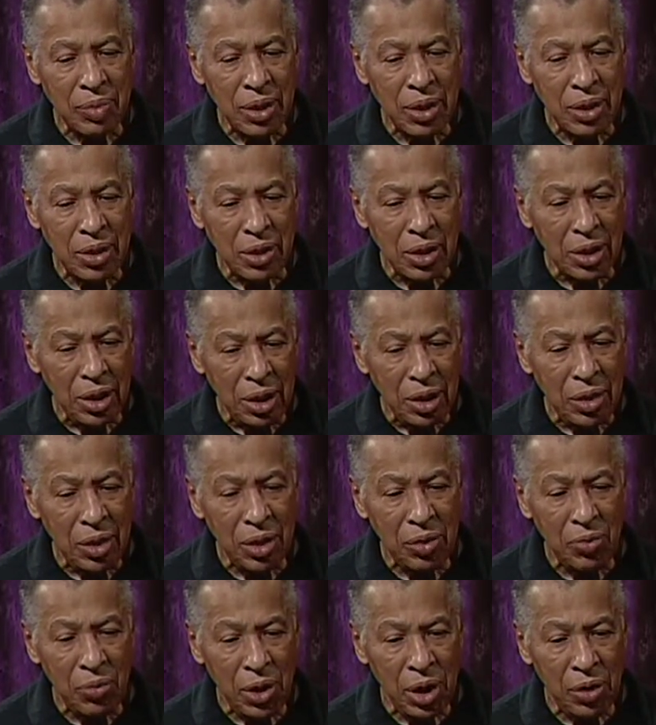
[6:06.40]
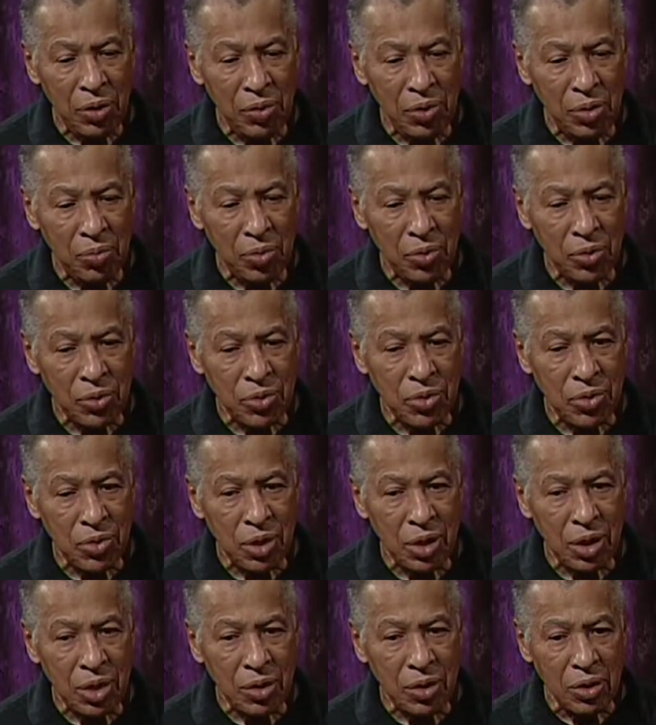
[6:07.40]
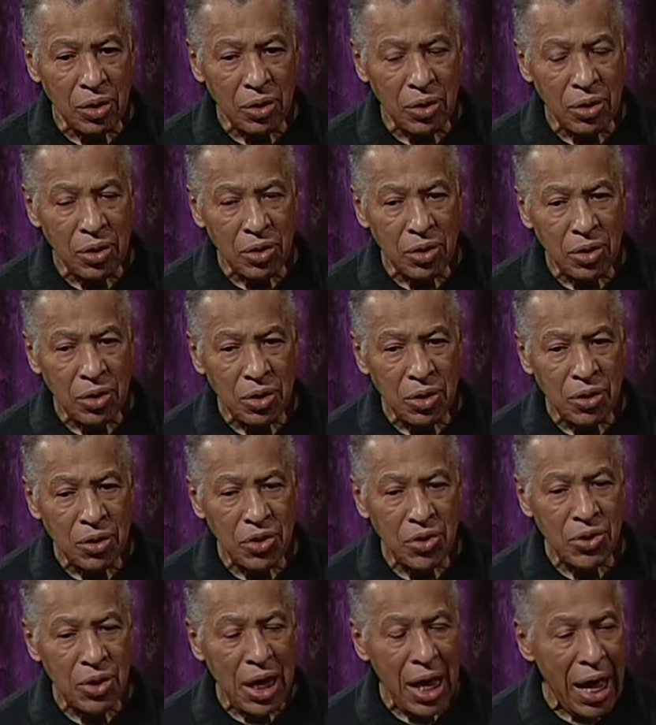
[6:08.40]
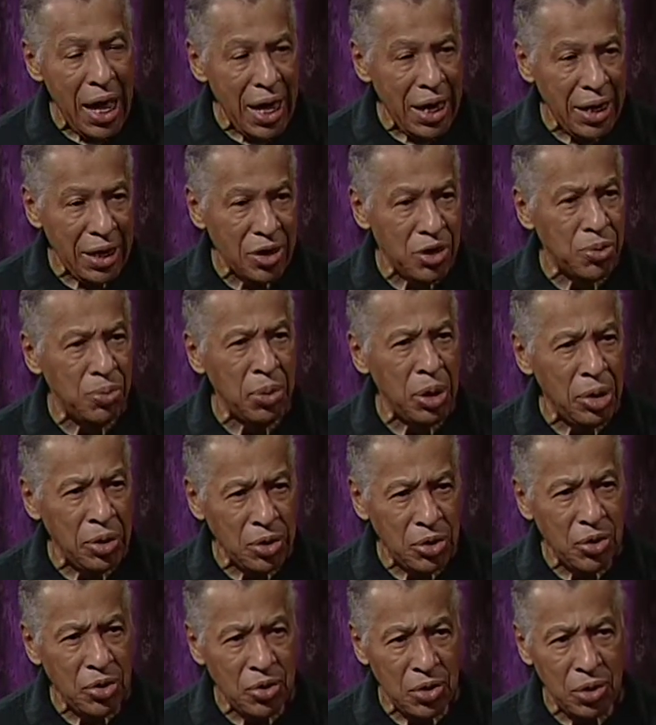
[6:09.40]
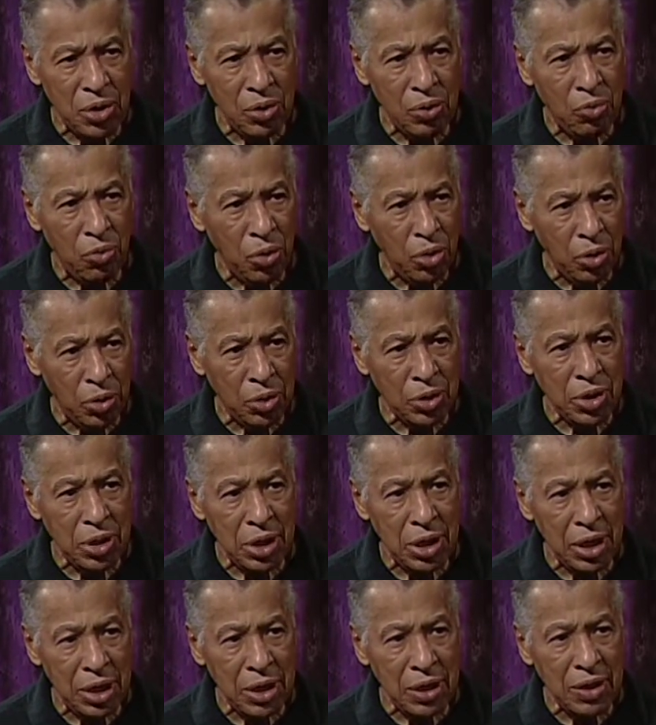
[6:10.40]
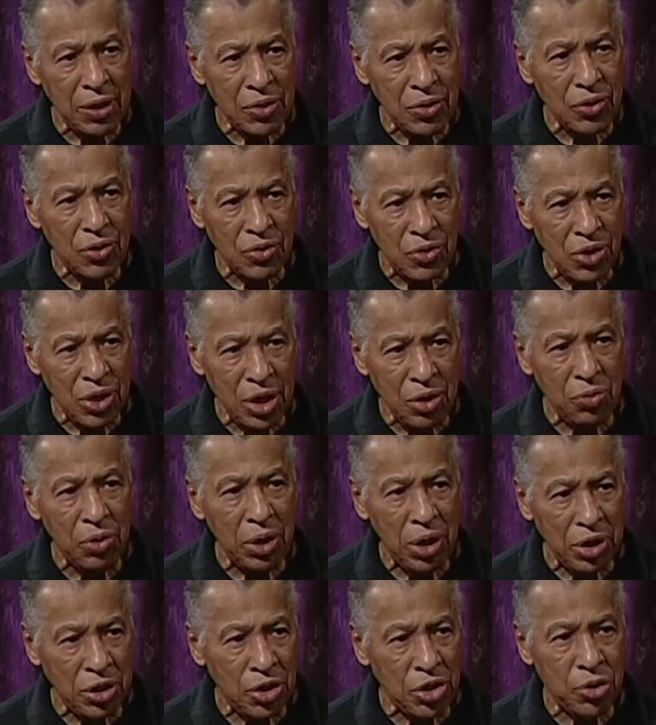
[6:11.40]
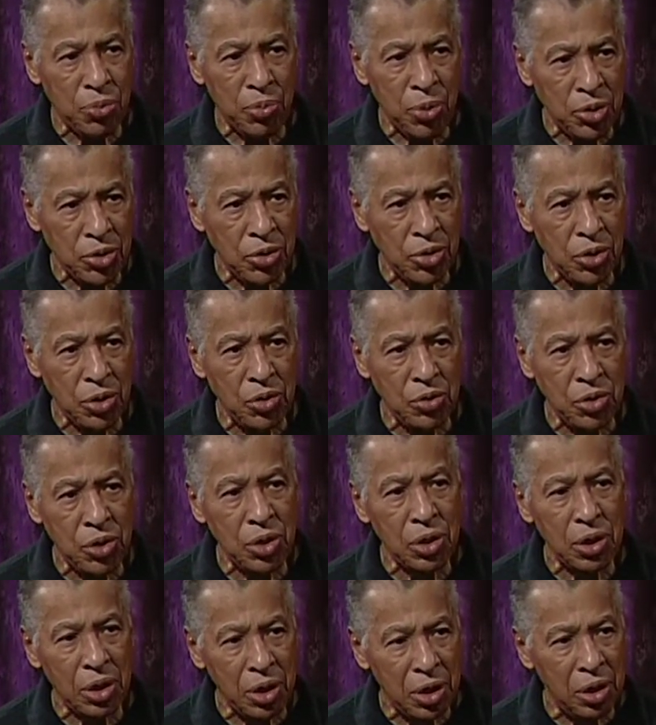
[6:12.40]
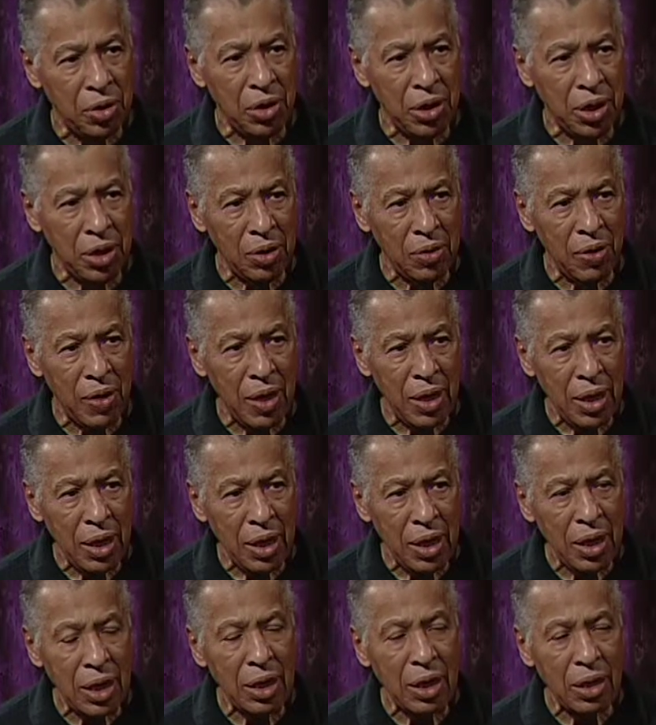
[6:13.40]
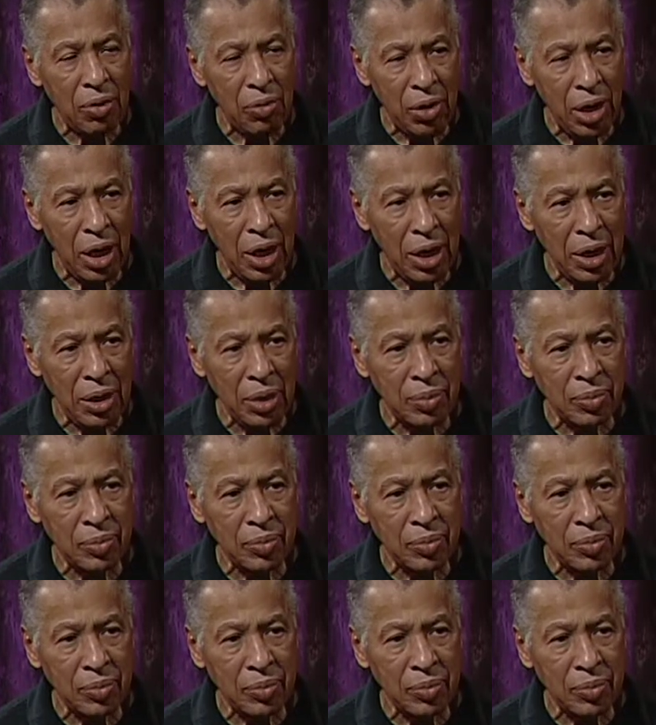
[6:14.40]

it's clearly one of the most sad experiences in the world today is to see religious persecution occurring in Iran.